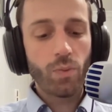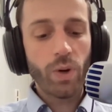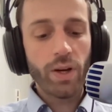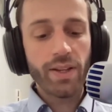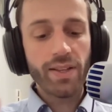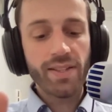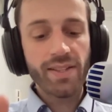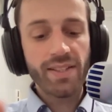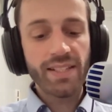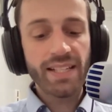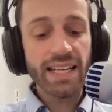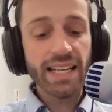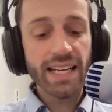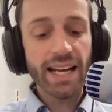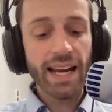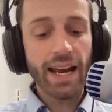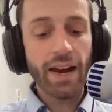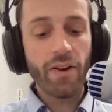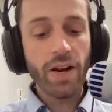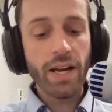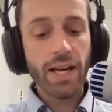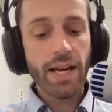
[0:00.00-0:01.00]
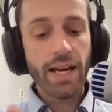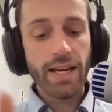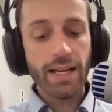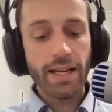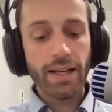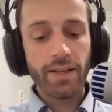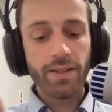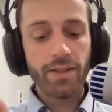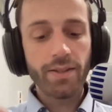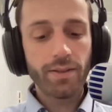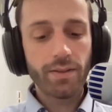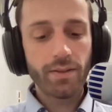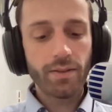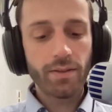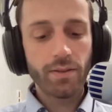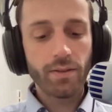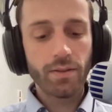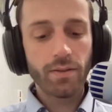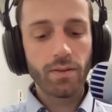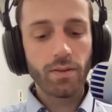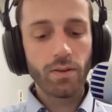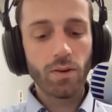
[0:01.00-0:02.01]
the seating area is,
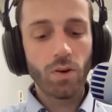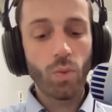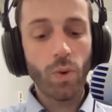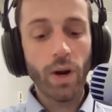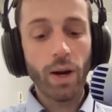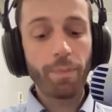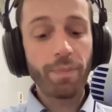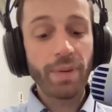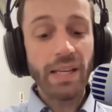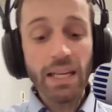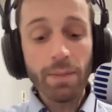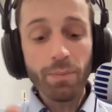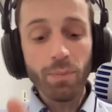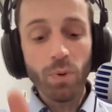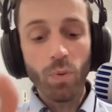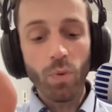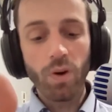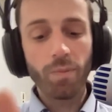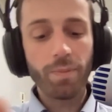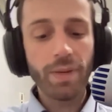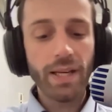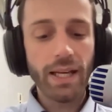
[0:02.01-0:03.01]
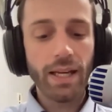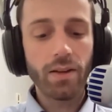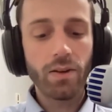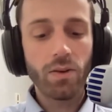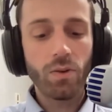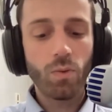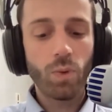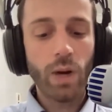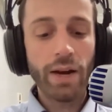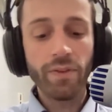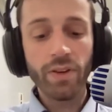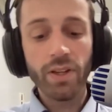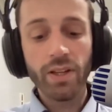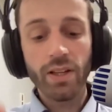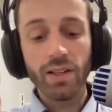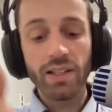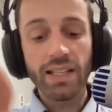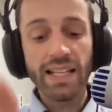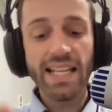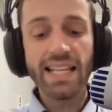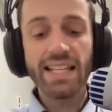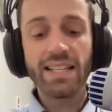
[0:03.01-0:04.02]
or where people will be, wherever
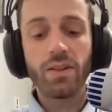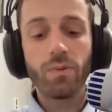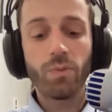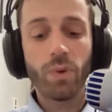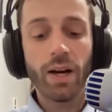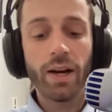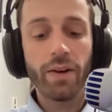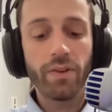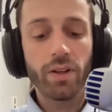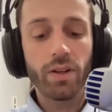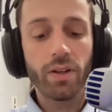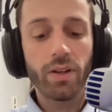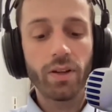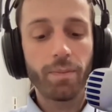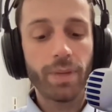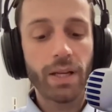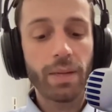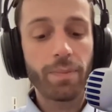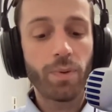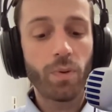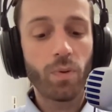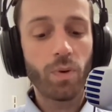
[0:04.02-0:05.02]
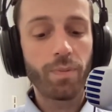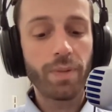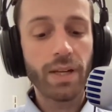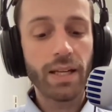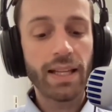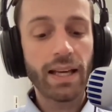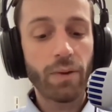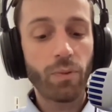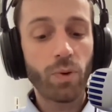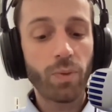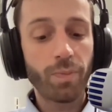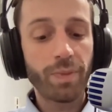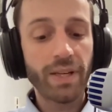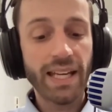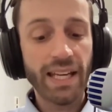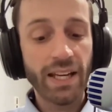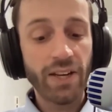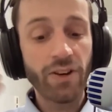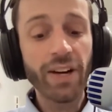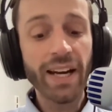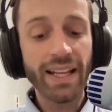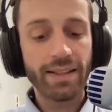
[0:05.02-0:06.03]
the people will be that will be
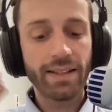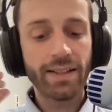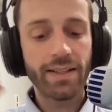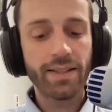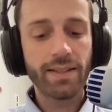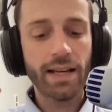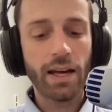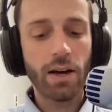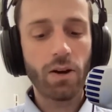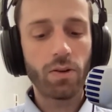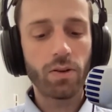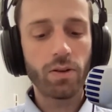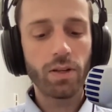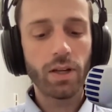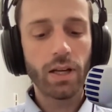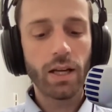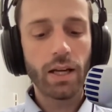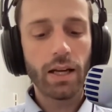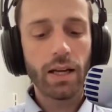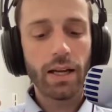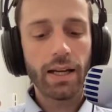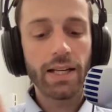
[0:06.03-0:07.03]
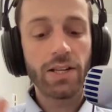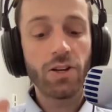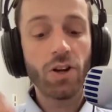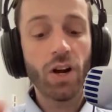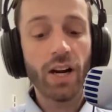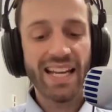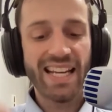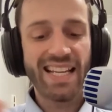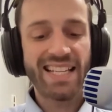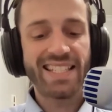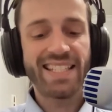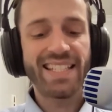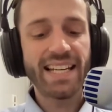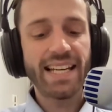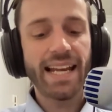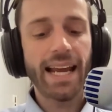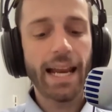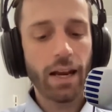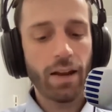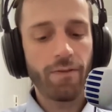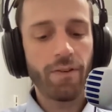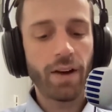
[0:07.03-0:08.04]
hearing this sound, cannot exceed
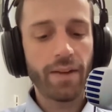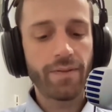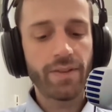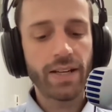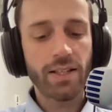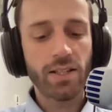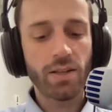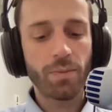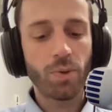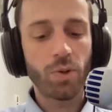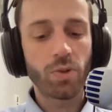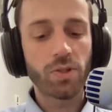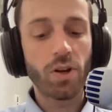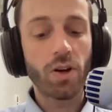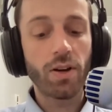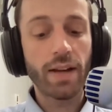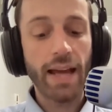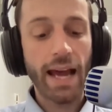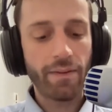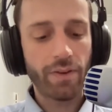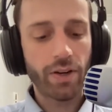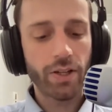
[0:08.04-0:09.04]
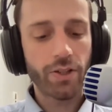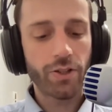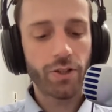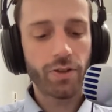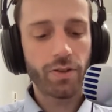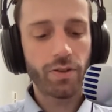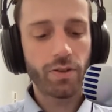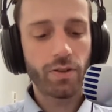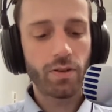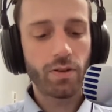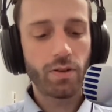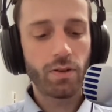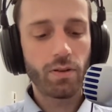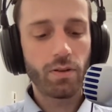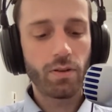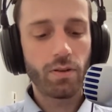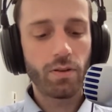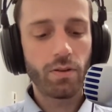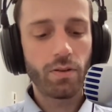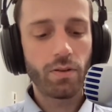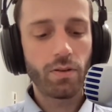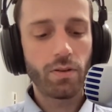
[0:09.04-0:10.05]
85 decibels on average
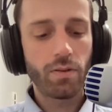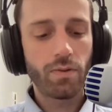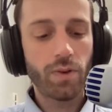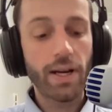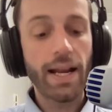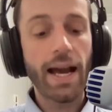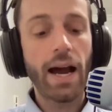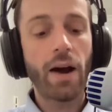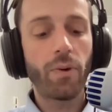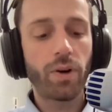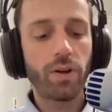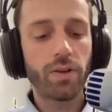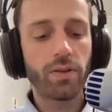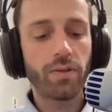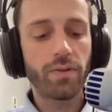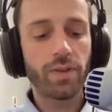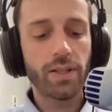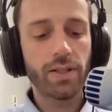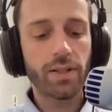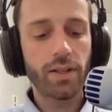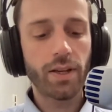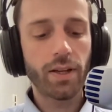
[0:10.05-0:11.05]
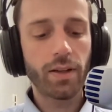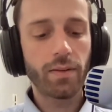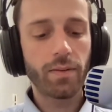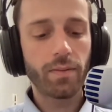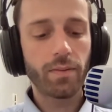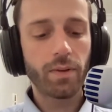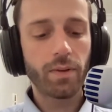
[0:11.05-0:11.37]
for an hour of listening.